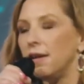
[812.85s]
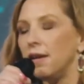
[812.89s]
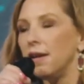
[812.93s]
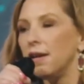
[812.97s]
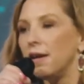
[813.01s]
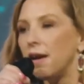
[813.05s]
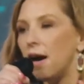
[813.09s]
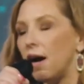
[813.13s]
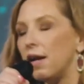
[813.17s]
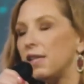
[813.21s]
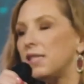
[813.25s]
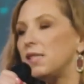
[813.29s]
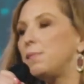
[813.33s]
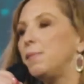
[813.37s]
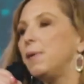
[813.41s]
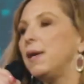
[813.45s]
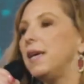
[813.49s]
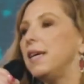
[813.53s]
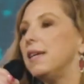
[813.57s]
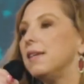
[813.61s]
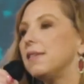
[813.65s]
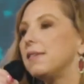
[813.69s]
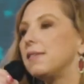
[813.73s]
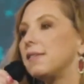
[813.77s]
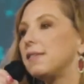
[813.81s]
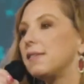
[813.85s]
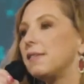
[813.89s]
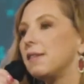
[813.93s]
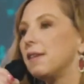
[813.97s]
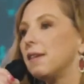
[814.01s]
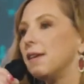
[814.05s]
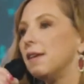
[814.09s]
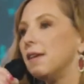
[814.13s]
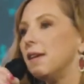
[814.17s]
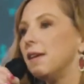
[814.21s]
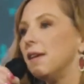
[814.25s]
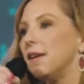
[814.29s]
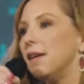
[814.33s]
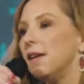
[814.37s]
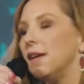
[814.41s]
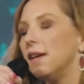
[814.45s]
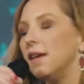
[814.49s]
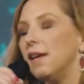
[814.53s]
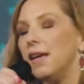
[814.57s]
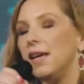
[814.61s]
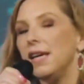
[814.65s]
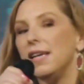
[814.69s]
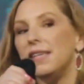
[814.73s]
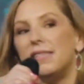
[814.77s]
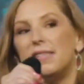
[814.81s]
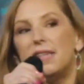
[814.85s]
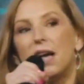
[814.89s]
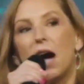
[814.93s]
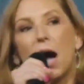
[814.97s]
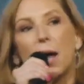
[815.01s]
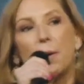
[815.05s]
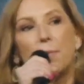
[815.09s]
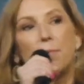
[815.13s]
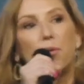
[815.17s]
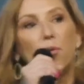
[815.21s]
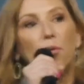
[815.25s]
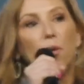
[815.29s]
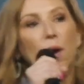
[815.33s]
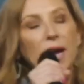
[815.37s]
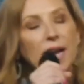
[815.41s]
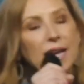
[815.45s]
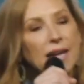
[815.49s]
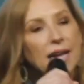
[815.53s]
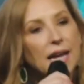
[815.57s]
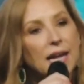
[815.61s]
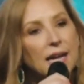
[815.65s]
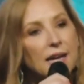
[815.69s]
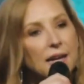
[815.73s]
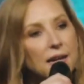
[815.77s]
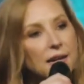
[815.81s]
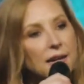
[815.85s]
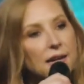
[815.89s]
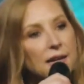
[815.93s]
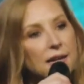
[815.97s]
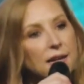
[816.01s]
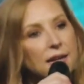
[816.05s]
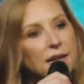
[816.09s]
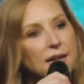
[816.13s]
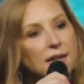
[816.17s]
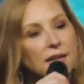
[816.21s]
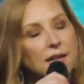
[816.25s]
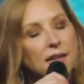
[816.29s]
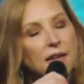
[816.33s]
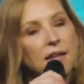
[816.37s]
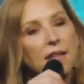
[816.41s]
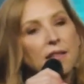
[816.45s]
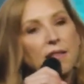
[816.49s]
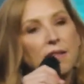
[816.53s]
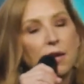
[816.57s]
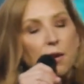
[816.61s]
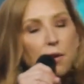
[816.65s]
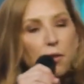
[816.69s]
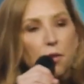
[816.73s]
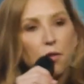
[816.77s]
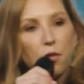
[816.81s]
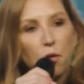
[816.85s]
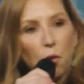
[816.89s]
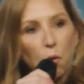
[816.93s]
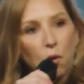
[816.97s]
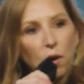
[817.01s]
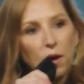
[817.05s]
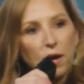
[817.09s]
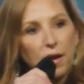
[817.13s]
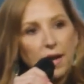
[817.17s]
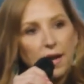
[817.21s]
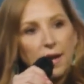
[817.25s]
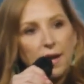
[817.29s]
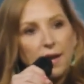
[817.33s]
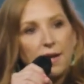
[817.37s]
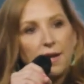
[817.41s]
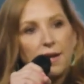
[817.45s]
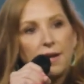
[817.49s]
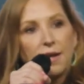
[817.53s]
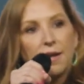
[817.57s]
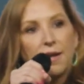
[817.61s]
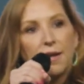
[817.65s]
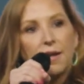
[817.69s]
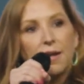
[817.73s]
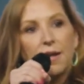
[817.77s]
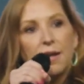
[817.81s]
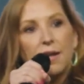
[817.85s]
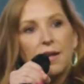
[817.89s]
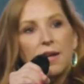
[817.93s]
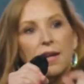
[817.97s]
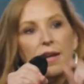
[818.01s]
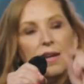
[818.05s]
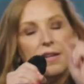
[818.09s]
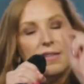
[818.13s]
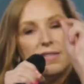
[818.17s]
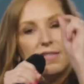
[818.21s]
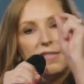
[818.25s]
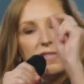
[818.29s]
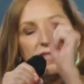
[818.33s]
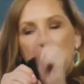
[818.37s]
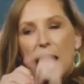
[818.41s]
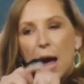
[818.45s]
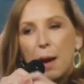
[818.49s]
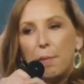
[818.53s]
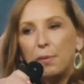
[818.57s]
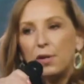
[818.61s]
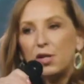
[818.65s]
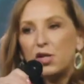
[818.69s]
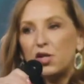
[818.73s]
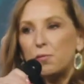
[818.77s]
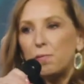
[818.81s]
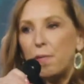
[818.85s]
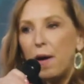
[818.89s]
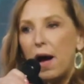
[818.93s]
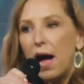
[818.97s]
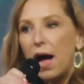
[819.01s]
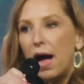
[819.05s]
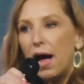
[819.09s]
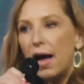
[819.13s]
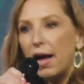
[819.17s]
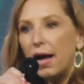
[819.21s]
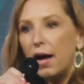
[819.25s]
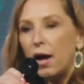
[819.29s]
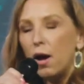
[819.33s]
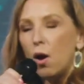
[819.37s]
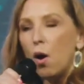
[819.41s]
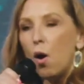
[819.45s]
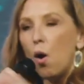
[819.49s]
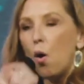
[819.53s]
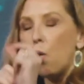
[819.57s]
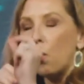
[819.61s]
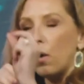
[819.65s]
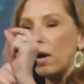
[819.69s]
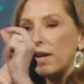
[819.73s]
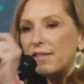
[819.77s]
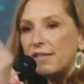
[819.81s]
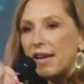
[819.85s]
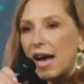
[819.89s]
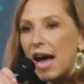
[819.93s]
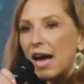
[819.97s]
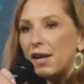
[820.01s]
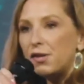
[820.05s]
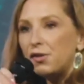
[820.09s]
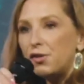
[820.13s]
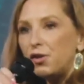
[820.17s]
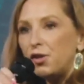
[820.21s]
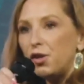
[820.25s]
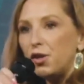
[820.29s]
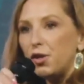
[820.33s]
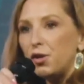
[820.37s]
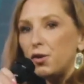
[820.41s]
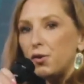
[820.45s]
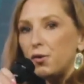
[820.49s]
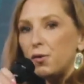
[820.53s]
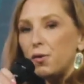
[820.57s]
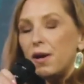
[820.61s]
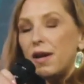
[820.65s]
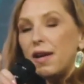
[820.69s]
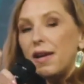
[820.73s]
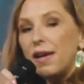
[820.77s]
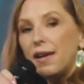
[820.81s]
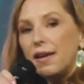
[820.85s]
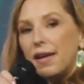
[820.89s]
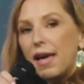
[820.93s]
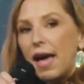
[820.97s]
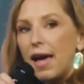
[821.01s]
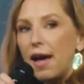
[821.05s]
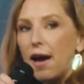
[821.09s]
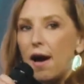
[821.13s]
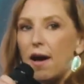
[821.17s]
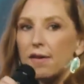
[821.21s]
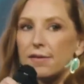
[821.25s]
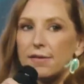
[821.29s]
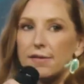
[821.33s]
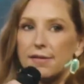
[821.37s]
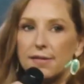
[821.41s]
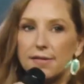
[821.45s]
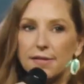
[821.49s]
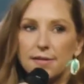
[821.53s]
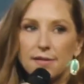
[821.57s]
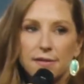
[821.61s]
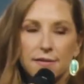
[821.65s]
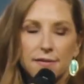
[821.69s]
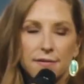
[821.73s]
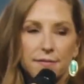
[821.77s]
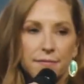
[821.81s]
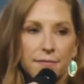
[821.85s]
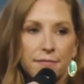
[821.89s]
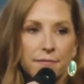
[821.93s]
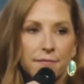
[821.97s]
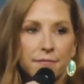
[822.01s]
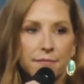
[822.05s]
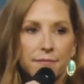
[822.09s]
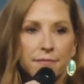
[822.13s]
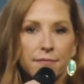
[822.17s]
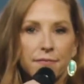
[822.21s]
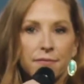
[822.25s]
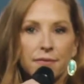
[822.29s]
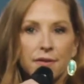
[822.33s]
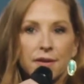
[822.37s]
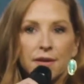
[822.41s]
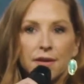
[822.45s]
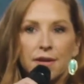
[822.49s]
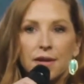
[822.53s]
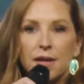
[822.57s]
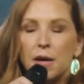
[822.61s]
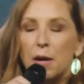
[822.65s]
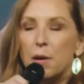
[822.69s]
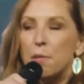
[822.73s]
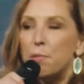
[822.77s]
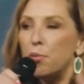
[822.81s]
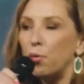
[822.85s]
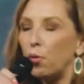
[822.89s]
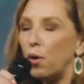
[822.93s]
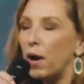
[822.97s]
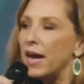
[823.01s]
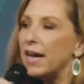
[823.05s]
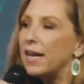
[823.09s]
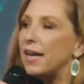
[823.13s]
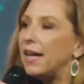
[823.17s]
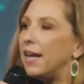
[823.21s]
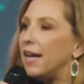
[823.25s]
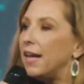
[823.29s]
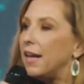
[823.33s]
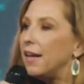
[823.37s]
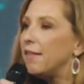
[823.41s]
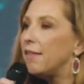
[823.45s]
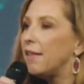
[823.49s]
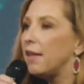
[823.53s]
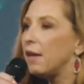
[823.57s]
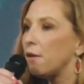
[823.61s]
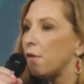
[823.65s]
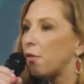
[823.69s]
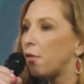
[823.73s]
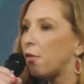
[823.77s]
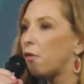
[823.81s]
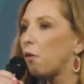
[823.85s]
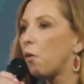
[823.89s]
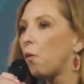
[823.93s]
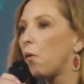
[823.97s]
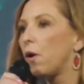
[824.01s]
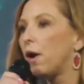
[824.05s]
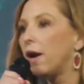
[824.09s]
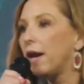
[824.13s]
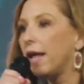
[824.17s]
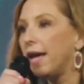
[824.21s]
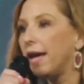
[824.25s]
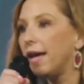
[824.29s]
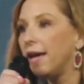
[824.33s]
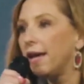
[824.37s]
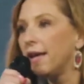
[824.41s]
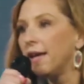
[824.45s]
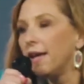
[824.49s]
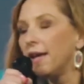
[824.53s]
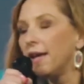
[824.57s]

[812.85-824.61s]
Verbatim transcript: God's peace is God breaking the authority established by or attached to chaos, breaking the authority